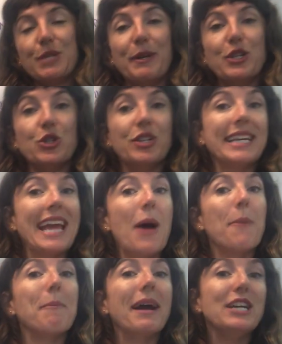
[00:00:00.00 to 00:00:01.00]
Make sure to
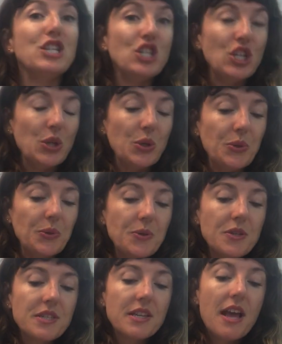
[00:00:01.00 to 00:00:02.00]
count by
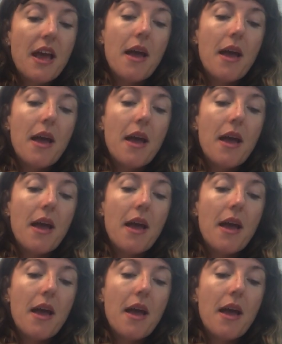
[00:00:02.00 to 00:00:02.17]
twos,